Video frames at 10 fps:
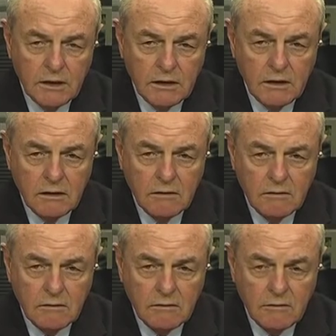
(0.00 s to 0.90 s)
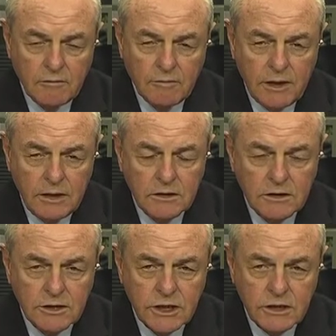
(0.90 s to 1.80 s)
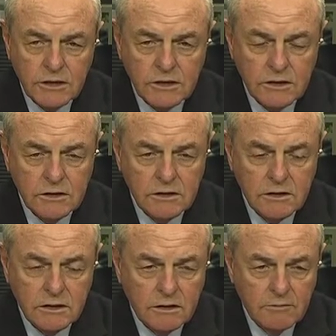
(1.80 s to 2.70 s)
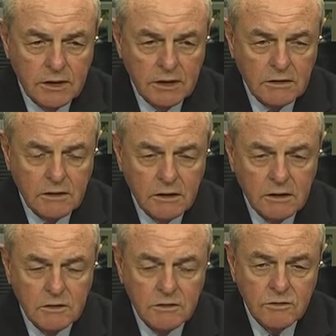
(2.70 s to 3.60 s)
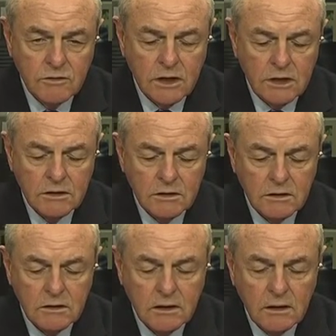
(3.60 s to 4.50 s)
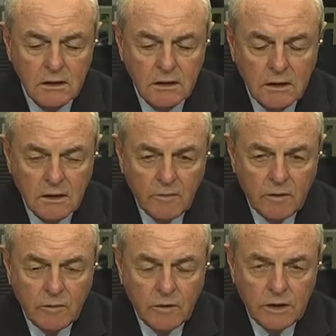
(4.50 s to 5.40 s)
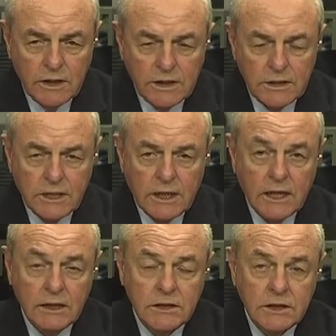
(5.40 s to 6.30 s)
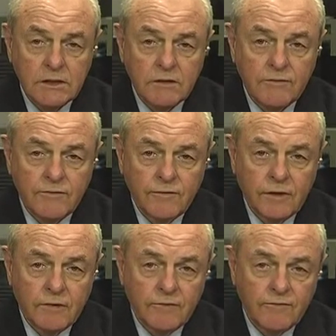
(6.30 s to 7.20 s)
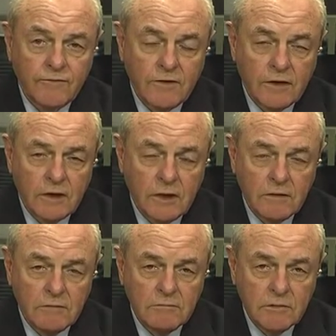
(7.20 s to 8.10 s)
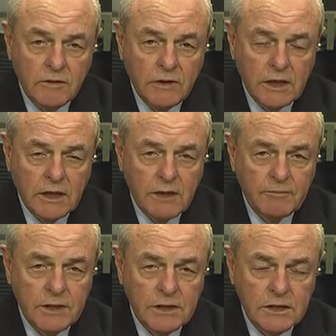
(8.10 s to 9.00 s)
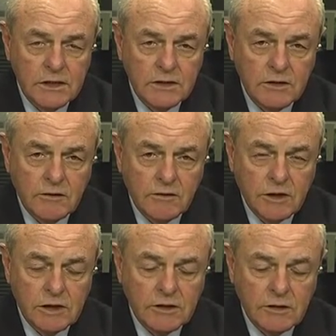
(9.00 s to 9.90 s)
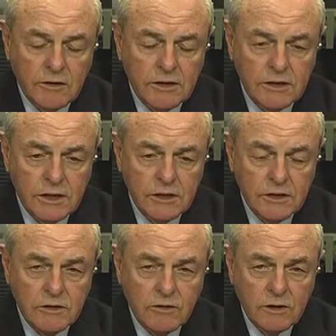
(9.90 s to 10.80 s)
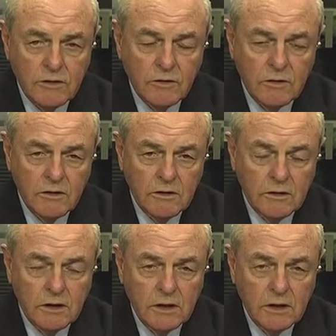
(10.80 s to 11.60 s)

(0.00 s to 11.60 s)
uh, complete change since about the year 2000 when one does an analysis of, of uh, great companies listed on great stock exchanges around the world,